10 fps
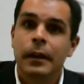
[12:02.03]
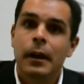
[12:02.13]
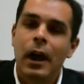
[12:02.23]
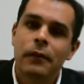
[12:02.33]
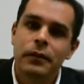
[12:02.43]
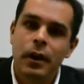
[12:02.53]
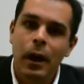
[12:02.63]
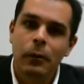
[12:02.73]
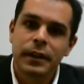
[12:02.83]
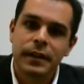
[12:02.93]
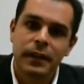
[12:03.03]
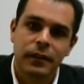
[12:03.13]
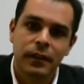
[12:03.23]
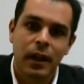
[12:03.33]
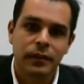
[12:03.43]
However, I want to take this
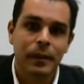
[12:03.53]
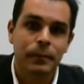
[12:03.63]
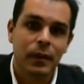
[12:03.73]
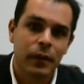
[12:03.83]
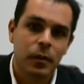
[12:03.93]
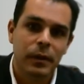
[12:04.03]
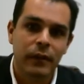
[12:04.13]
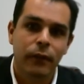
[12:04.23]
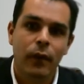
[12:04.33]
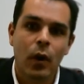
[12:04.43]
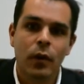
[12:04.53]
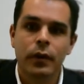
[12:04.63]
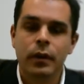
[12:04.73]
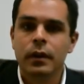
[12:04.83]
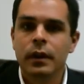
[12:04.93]
concept a little bit
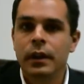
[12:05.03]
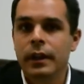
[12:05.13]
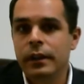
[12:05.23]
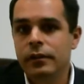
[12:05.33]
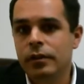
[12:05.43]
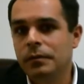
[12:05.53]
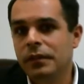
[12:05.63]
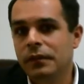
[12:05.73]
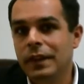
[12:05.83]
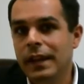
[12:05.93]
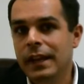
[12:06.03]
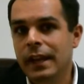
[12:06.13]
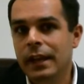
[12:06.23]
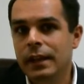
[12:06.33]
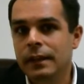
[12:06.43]
farther in terms of leaning
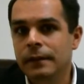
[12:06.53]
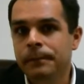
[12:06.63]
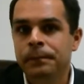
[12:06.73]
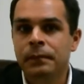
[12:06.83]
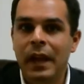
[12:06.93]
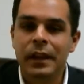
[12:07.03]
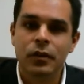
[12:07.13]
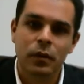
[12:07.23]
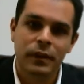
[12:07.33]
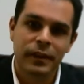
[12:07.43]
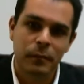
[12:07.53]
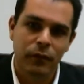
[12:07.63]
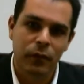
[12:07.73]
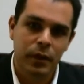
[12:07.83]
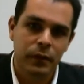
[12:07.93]
in and don't leave
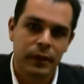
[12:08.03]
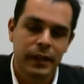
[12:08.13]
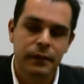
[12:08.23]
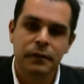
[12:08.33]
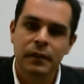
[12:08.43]
before you leave.